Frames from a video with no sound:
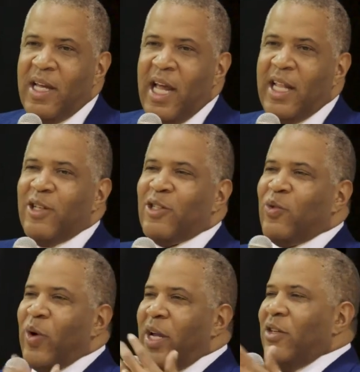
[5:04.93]
And there's
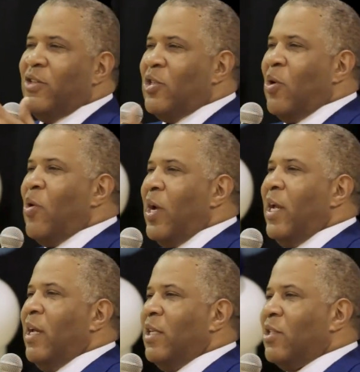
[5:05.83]
great
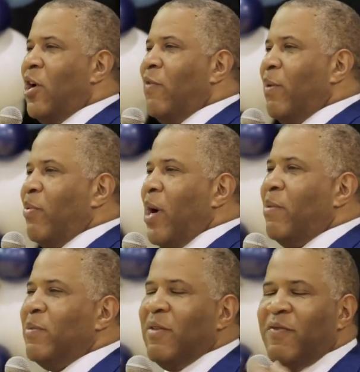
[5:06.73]
joy in solving
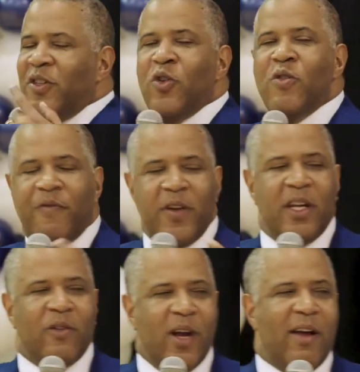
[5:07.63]
problems if you
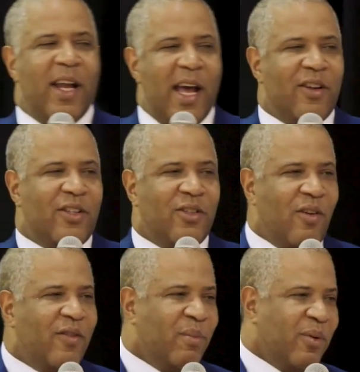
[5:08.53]
figure out how to
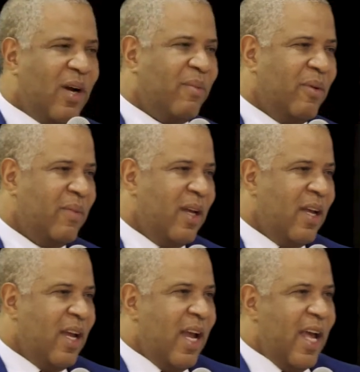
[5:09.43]
solve the problem.
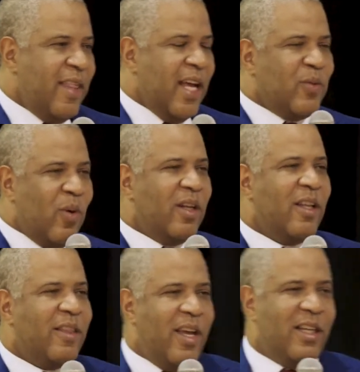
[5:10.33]
And that's one of
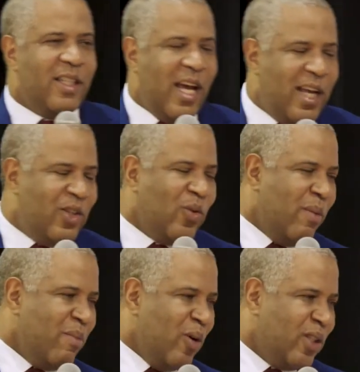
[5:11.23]
the things that I
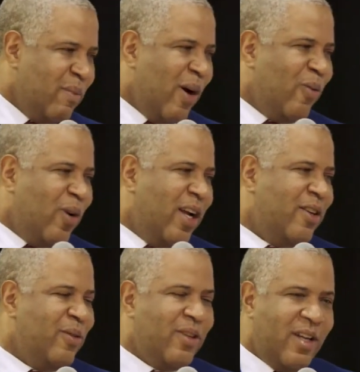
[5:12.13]
enjoy most about what I
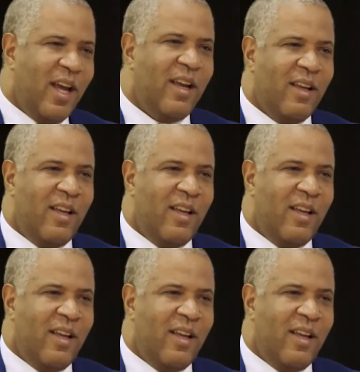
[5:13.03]
do today